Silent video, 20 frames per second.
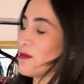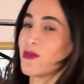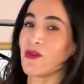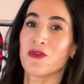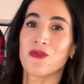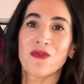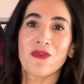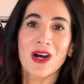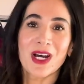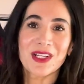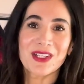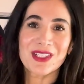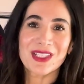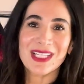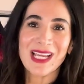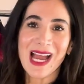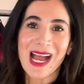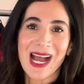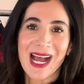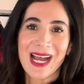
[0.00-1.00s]
fun
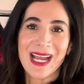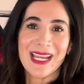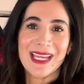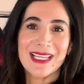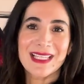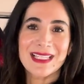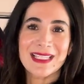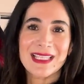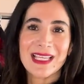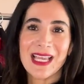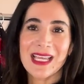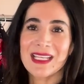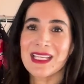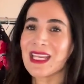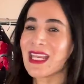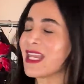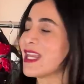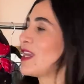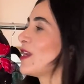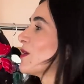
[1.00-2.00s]
tights and
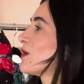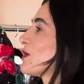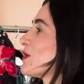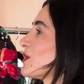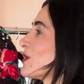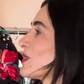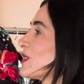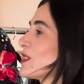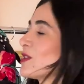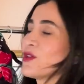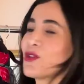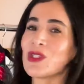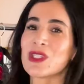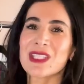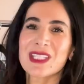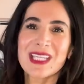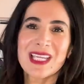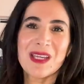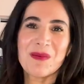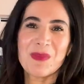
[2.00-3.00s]
heels and
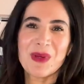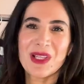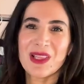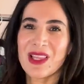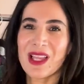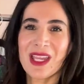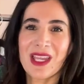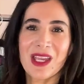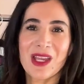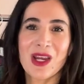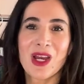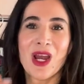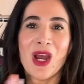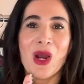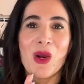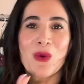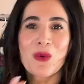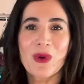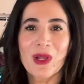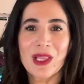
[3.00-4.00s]
just keep it like
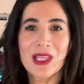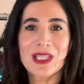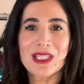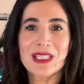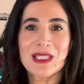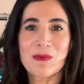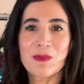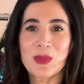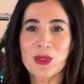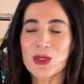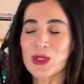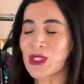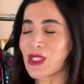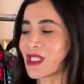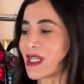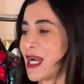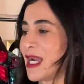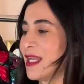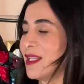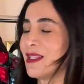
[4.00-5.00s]
really simple
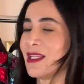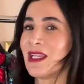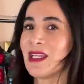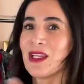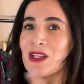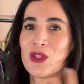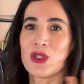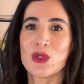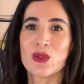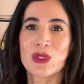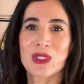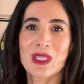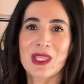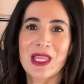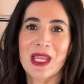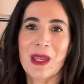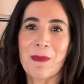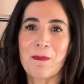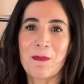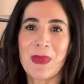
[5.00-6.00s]
styling and do some
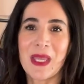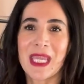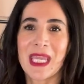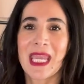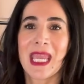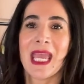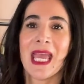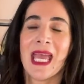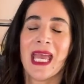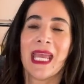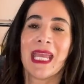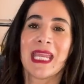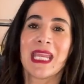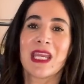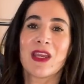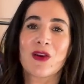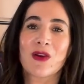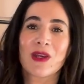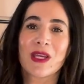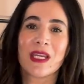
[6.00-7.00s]
like big
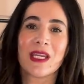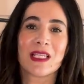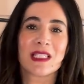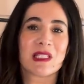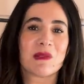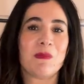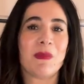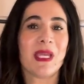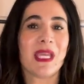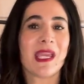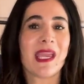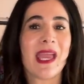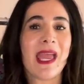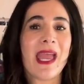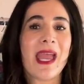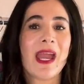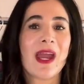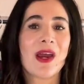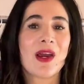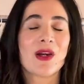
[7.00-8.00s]
earrings, big
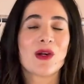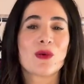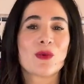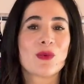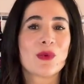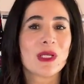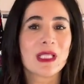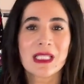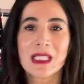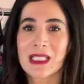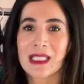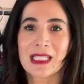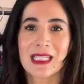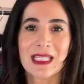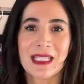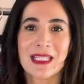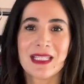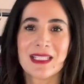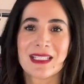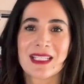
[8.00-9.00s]
hair, really
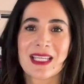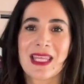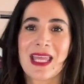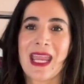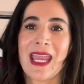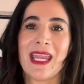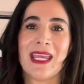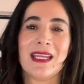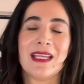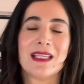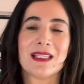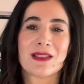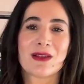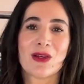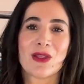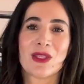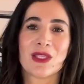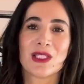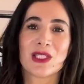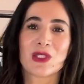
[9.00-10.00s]
lean into the 80s
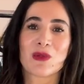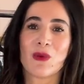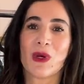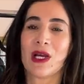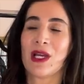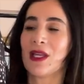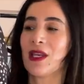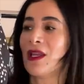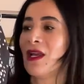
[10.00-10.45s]
on this one.